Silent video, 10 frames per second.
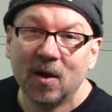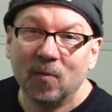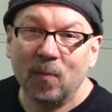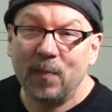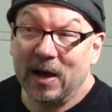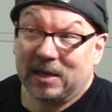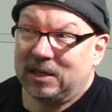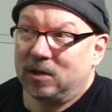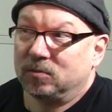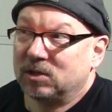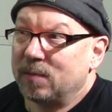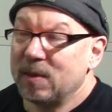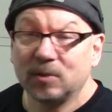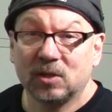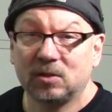But you know, some
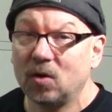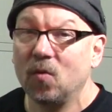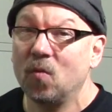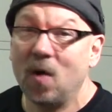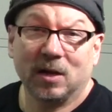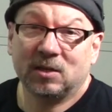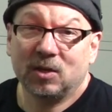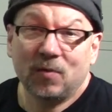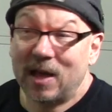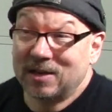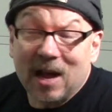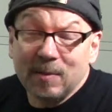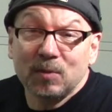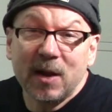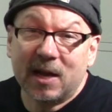people just don't want to do that. Time
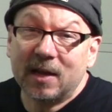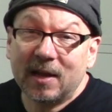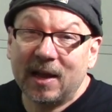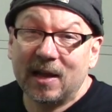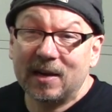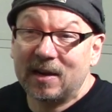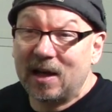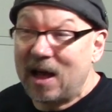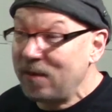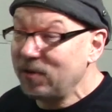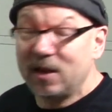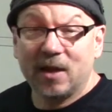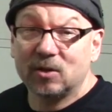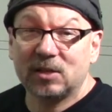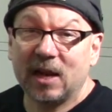is money, and uh, I really
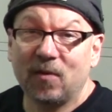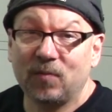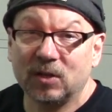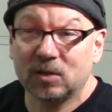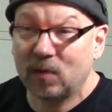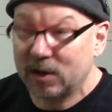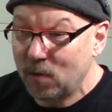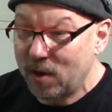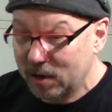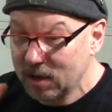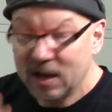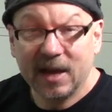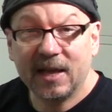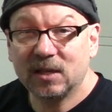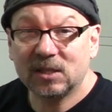understand if you just want to go out
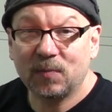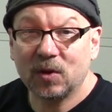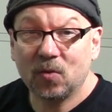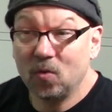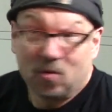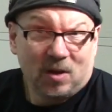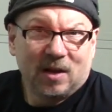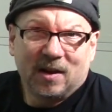and get something cool.